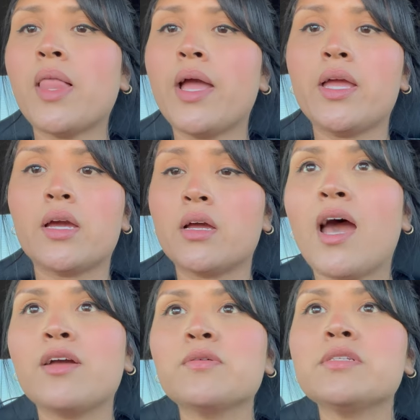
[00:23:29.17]
Like,
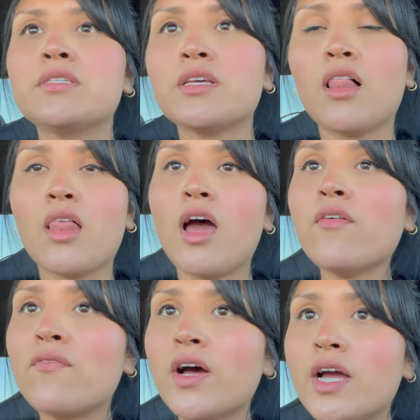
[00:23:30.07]
it was a lot
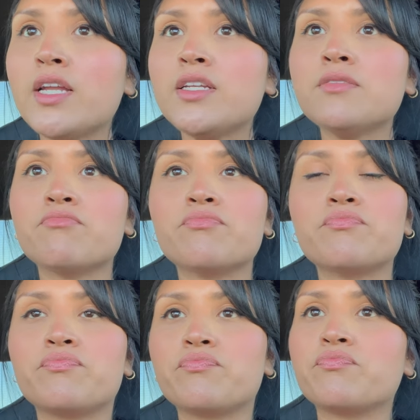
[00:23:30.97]
of
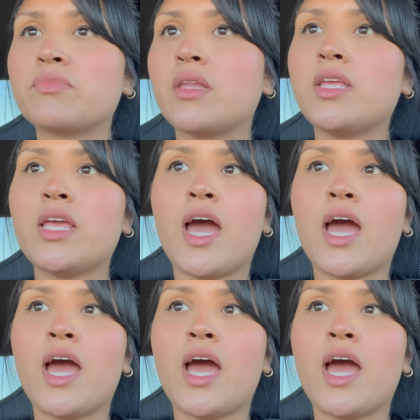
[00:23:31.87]
fun.